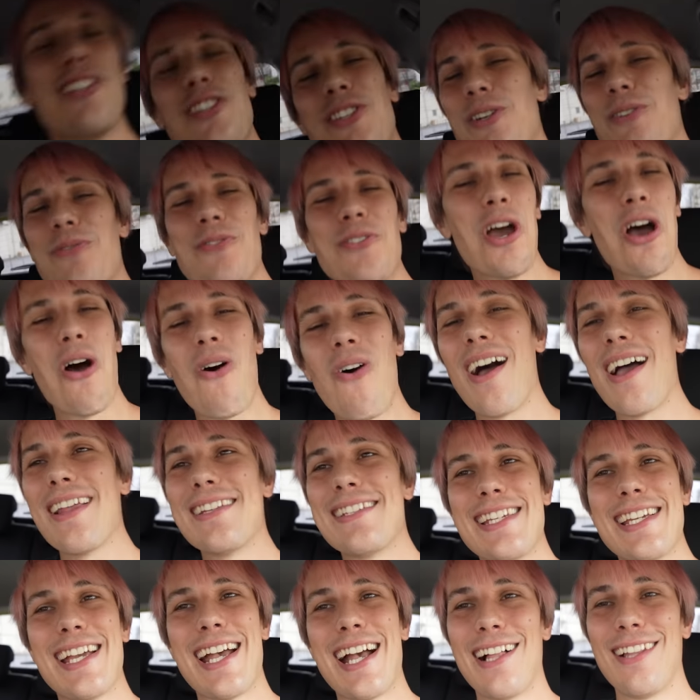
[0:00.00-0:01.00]
You've no
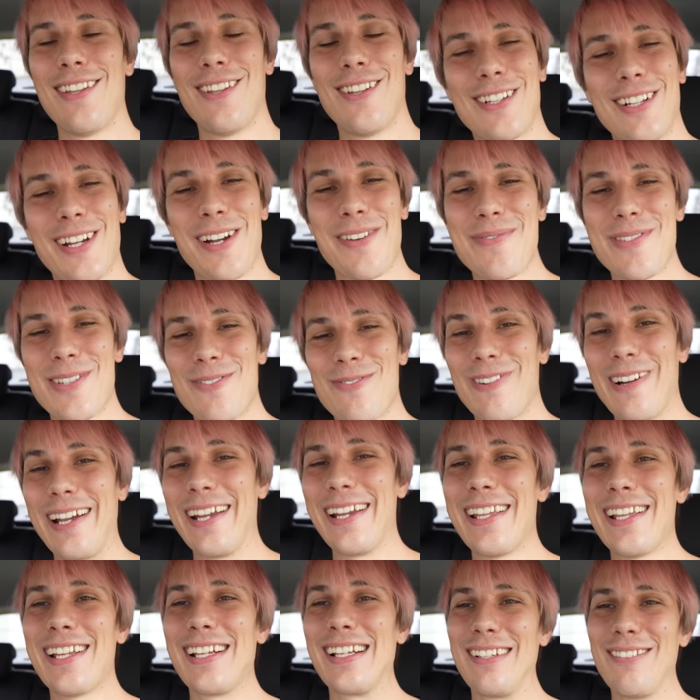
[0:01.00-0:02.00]
idea how long I've been
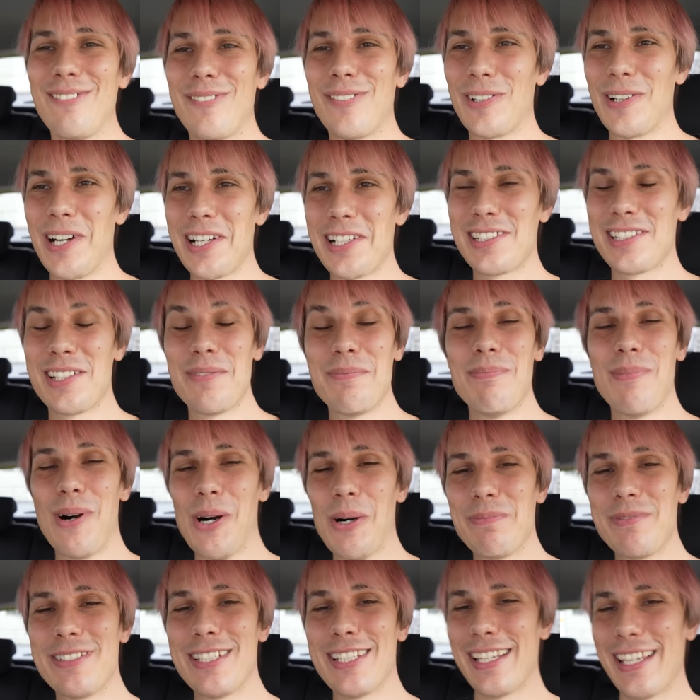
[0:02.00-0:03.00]
waiting for us to
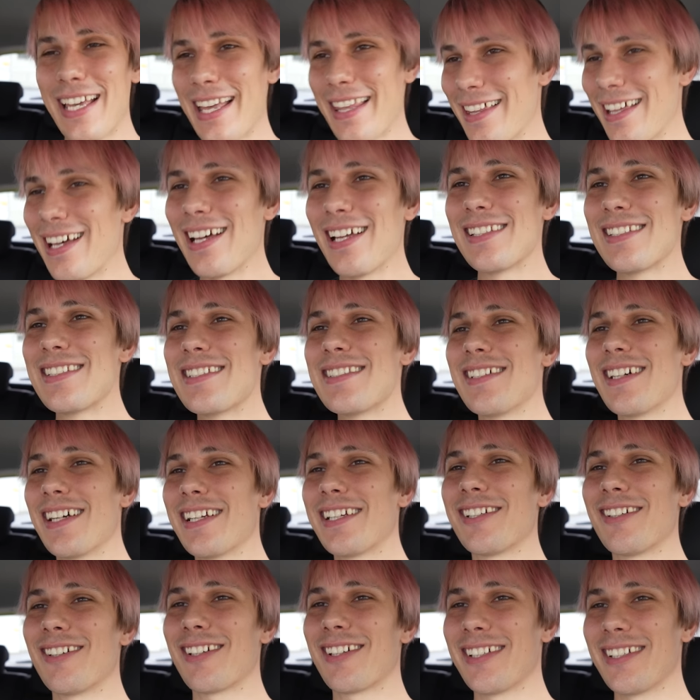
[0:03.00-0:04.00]
mob together to
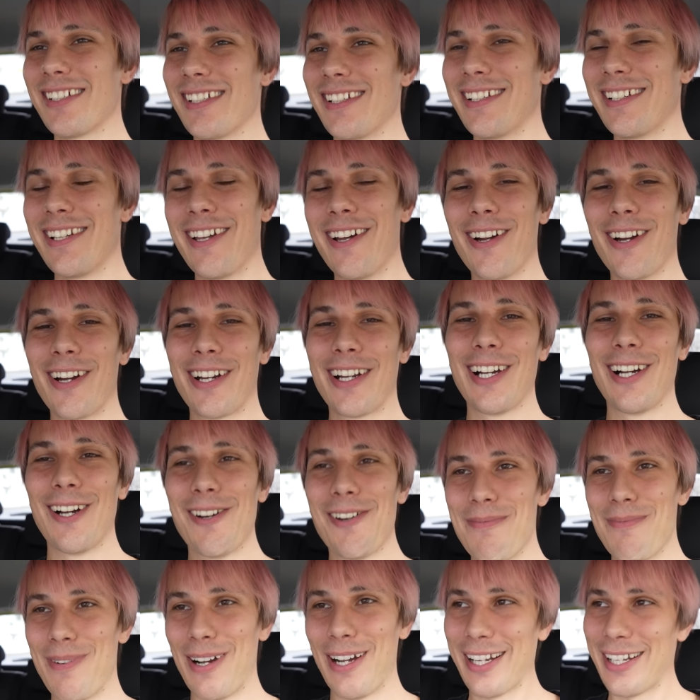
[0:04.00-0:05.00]
Daikoku in her
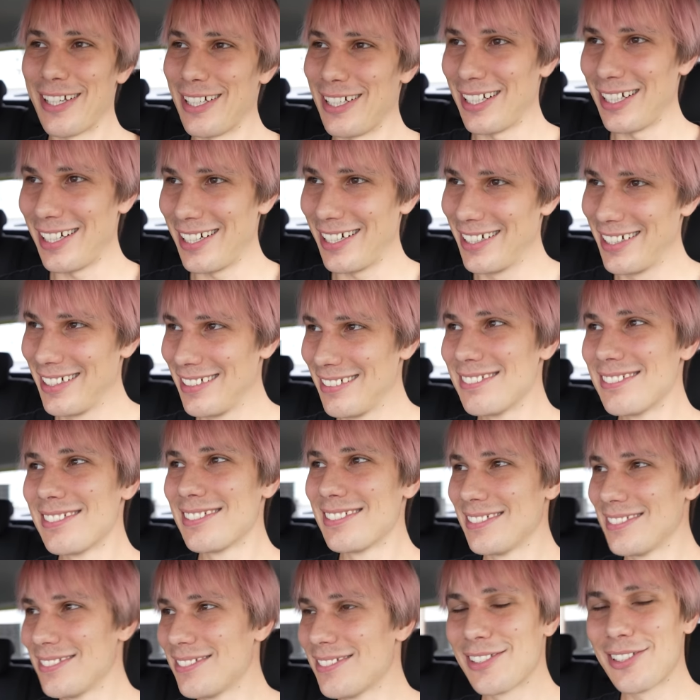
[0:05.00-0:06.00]
car and my car.
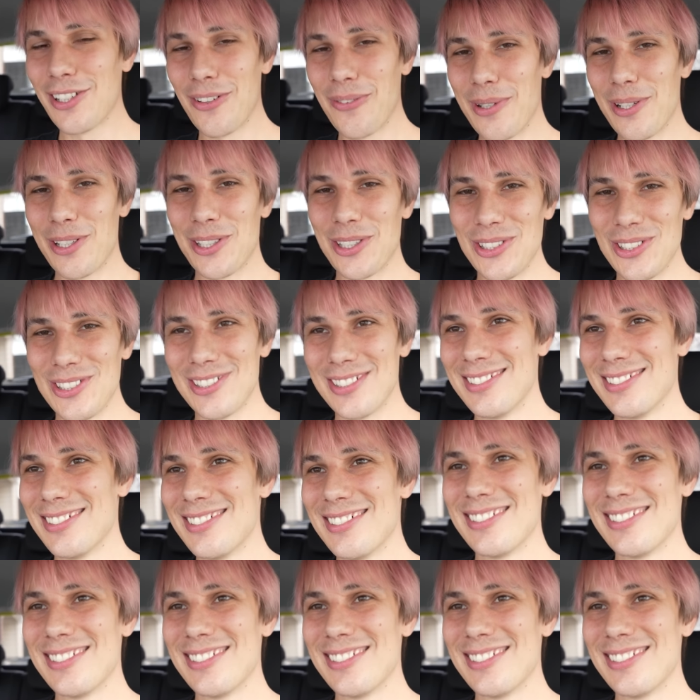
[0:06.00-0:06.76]
It's gonna be cool.